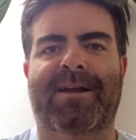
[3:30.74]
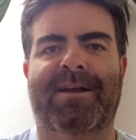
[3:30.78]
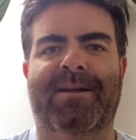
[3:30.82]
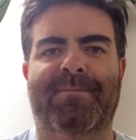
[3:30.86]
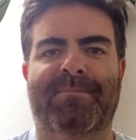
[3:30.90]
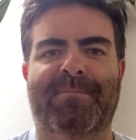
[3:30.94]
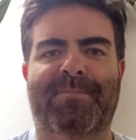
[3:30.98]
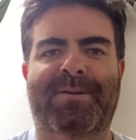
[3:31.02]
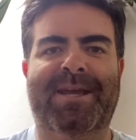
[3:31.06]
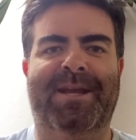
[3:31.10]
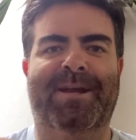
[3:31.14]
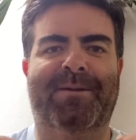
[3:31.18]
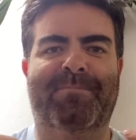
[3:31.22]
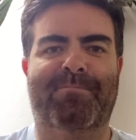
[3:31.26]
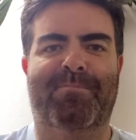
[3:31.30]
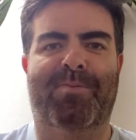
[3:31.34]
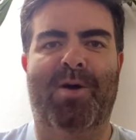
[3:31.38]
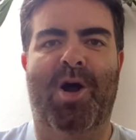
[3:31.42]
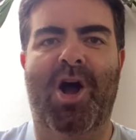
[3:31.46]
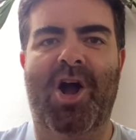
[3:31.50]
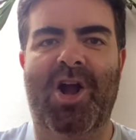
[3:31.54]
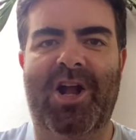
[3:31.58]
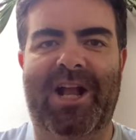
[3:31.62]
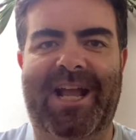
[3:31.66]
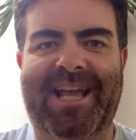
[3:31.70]
big
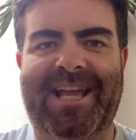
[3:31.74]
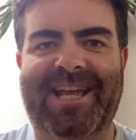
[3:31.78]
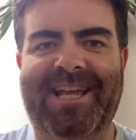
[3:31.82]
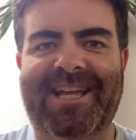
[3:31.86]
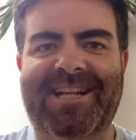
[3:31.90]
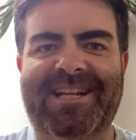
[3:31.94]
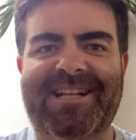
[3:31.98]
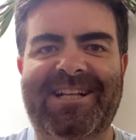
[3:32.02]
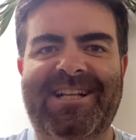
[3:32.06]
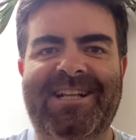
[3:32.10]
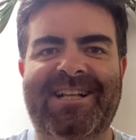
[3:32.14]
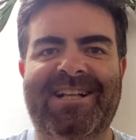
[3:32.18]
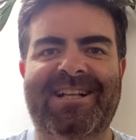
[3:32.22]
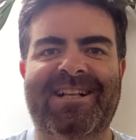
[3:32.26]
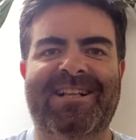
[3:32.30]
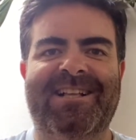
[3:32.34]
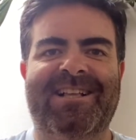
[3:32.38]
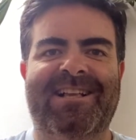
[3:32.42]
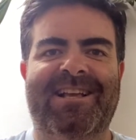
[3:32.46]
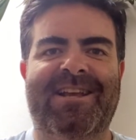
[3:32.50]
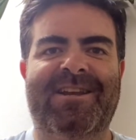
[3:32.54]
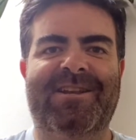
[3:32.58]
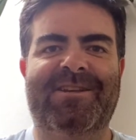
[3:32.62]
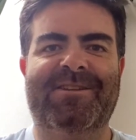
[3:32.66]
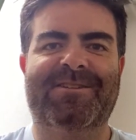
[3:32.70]
bong hit.
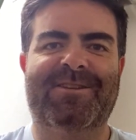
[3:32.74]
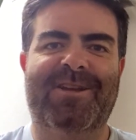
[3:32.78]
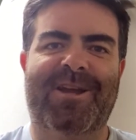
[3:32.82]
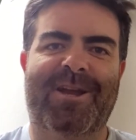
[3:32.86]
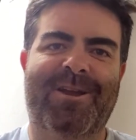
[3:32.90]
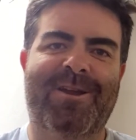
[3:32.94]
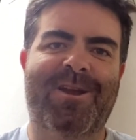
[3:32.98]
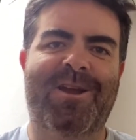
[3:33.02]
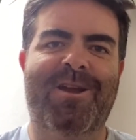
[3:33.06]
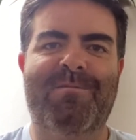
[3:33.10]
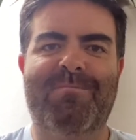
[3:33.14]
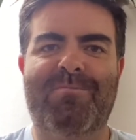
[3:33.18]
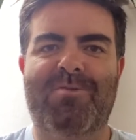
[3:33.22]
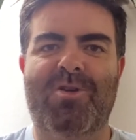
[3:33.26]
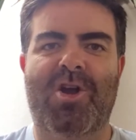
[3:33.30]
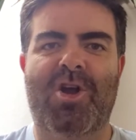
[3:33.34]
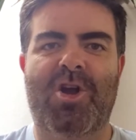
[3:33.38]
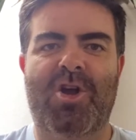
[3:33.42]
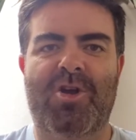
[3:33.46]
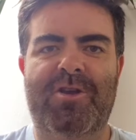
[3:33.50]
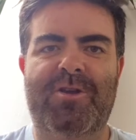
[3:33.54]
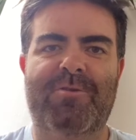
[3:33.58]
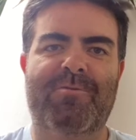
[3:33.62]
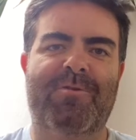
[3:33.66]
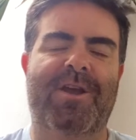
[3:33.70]
And he's like, "Hey
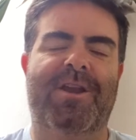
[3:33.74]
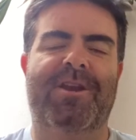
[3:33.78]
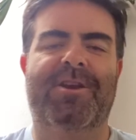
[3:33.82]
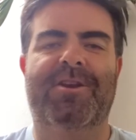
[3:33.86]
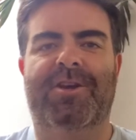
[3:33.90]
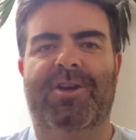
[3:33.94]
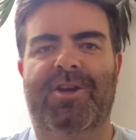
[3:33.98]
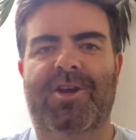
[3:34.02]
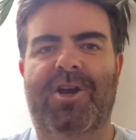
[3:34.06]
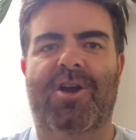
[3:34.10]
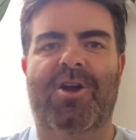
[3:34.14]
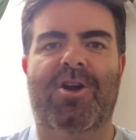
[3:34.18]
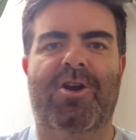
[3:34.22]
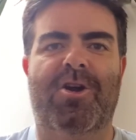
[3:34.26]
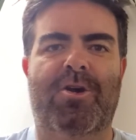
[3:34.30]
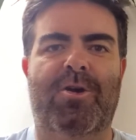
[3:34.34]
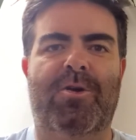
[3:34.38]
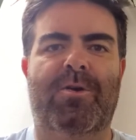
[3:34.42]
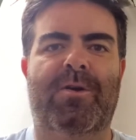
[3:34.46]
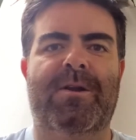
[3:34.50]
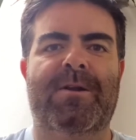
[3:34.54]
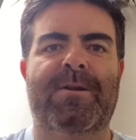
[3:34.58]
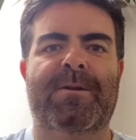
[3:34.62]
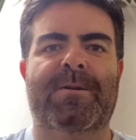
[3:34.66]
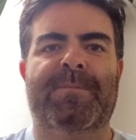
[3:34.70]
bro, you ready to
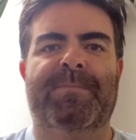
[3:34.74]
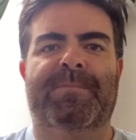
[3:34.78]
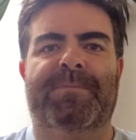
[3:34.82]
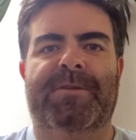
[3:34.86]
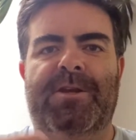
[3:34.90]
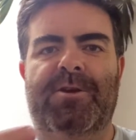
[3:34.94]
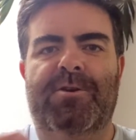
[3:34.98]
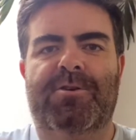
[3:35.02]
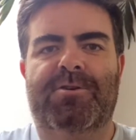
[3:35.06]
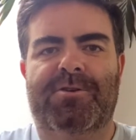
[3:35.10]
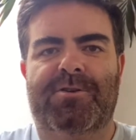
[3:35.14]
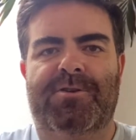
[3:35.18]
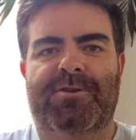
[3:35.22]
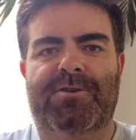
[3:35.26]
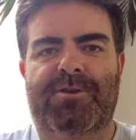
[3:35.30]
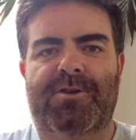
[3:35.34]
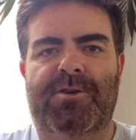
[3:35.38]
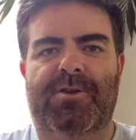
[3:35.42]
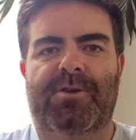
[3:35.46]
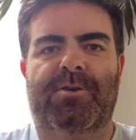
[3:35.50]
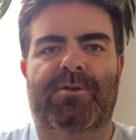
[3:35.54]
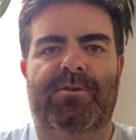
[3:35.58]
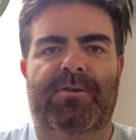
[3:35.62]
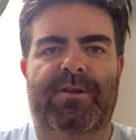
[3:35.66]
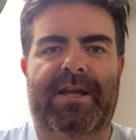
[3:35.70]
go? Here's your
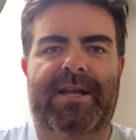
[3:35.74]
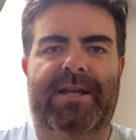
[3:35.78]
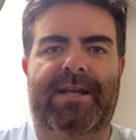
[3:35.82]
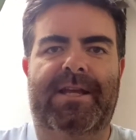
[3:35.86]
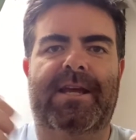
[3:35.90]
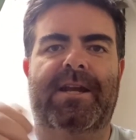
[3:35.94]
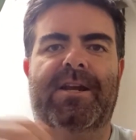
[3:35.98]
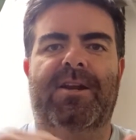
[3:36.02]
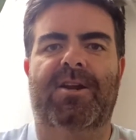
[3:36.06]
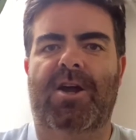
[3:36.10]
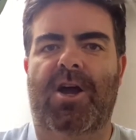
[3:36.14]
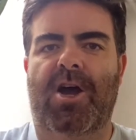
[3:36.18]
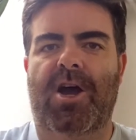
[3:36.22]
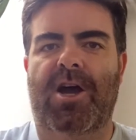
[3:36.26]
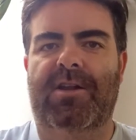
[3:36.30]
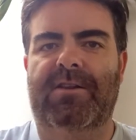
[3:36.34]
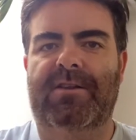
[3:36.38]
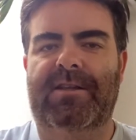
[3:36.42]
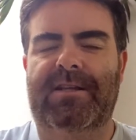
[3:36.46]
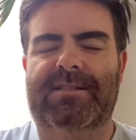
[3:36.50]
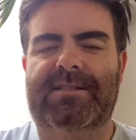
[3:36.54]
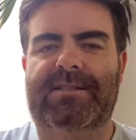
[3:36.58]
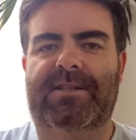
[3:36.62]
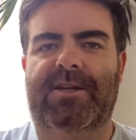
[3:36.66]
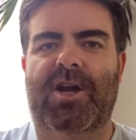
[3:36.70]
chute, like get it on,
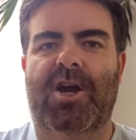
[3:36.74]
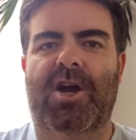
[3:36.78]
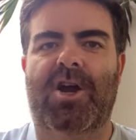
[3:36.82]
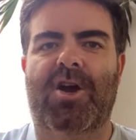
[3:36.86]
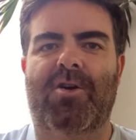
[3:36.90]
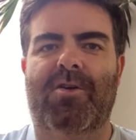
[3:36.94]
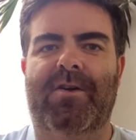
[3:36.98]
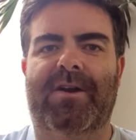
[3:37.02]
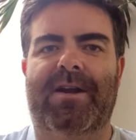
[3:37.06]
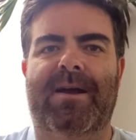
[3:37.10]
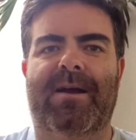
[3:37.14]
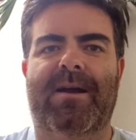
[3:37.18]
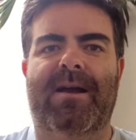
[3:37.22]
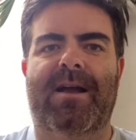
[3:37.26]
let's go."